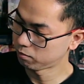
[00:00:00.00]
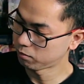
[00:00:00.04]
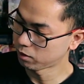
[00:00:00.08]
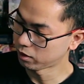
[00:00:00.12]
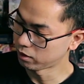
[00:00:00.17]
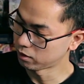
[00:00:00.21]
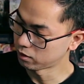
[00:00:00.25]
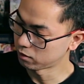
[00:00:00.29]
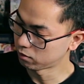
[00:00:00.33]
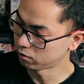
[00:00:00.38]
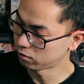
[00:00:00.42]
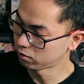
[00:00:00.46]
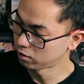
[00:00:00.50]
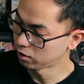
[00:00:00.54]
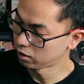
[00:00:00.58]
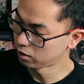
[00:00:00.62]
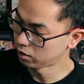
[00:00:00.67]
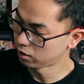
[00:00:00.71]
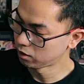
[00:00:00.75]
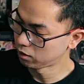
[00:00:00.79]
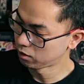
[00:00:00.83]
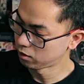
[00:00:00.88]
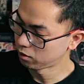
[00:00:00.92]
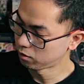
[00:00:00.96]
part is
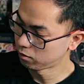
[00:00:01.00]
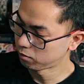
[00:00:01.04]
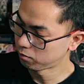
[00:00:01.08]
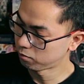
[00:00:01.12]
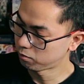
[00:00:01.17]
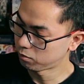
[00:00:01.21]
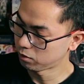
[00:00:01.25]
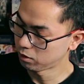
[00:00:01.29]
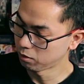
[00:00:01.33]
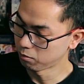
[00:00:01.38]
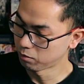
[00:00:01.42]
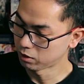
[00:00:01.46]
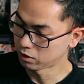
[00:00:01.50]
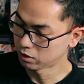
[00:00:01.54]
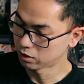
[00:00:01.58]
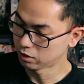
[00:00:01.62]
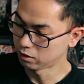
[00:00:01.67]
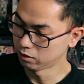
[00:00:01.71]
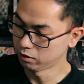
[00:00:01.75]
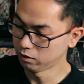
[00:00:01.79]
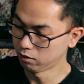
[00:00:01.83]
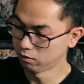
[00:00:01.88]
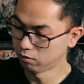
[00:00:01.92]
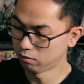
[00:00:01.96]
pretty much
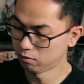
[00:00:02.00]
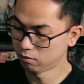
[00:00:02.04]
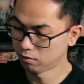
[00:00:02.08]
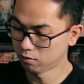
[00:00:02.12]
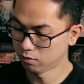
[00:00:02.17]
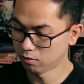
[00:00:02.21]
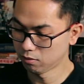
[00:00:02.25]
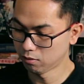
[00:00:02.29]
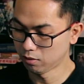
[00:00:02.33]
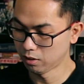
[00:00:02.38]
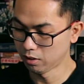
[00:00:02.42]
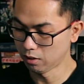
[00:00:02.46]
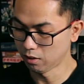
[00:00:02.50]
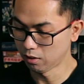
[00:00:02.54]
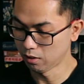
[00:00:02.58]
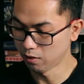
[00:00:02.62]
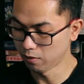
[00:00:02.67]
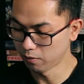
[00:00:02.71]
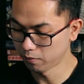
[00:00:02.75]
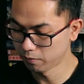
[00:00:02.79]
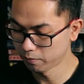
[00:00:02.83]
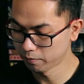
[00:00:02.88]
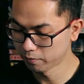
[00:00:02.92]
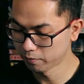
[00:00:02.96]
clean right
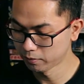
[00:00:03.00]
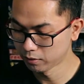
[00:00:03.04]
there.